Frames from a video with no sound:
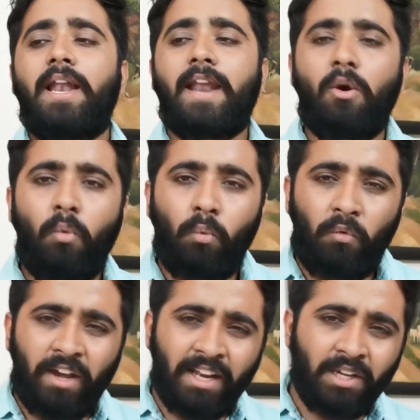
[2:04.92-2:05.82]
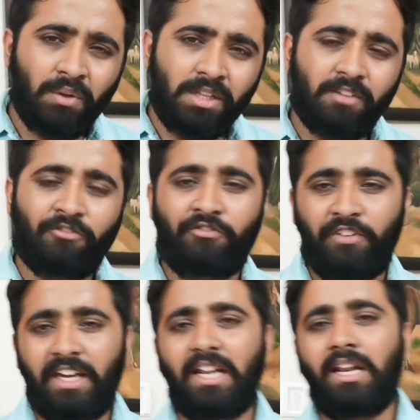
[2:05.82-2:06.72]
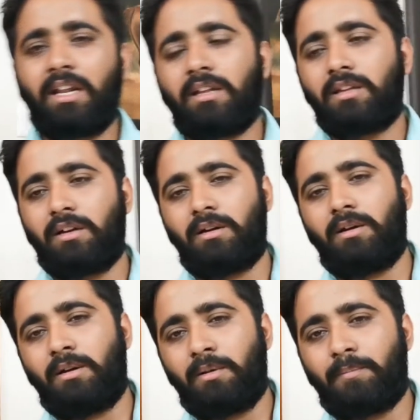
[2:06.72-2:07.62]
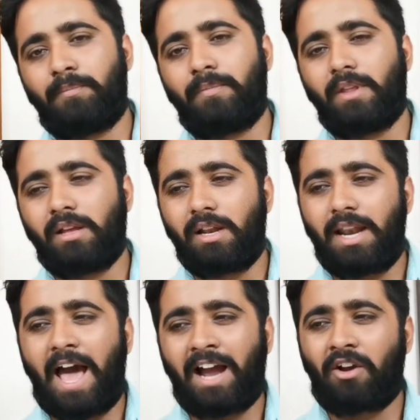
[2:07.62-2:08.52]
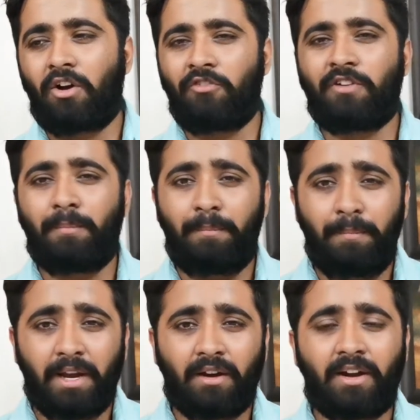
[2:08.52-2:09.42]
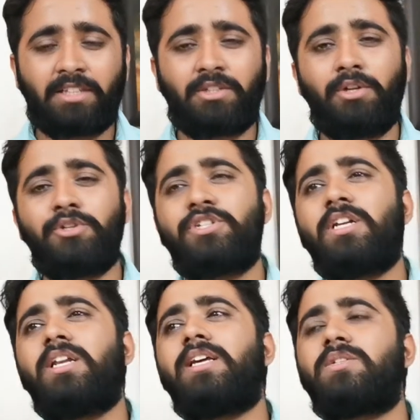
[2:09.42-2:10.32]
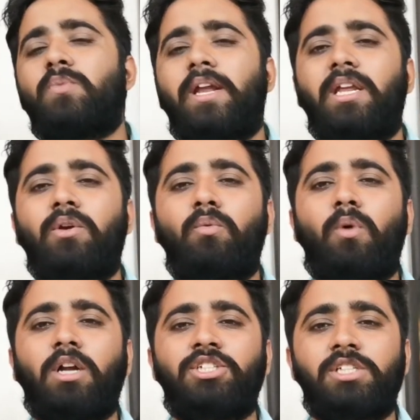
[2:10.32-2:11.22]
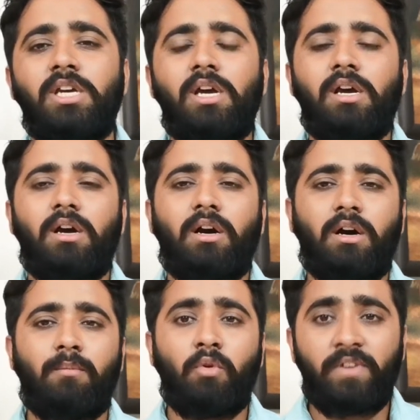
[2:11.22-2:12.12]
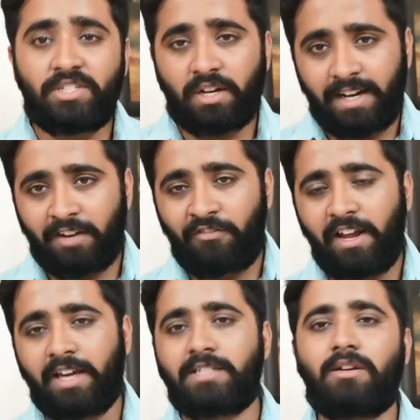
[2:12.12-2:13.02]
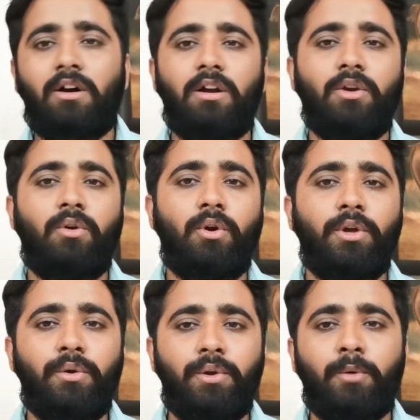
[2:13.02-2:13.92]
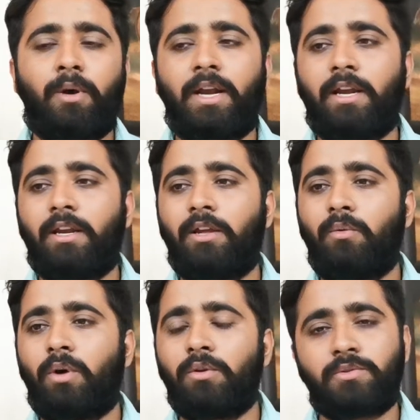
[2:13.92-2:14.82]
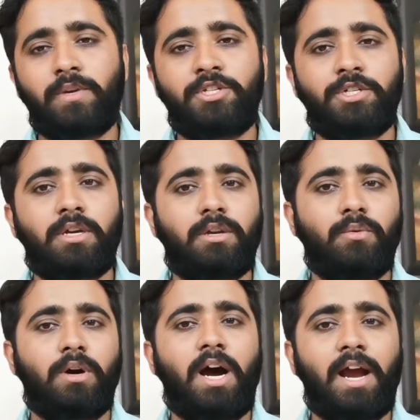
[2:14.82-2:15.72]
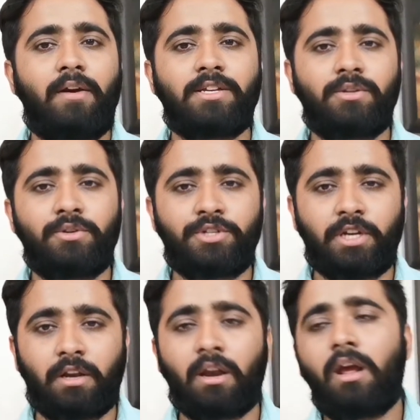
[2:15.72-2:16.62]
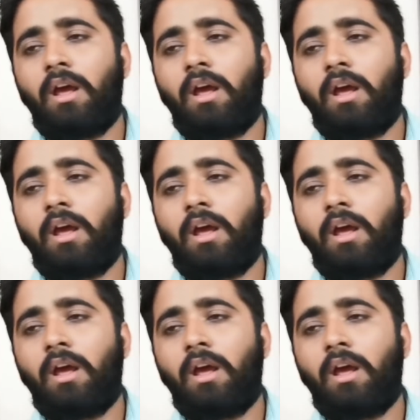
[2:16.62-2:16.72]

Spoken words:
Now, where you feel the lack of a bigger resolution is when you watch movies on Netflix or you go to YouTube and you want to switch to a higher resolution.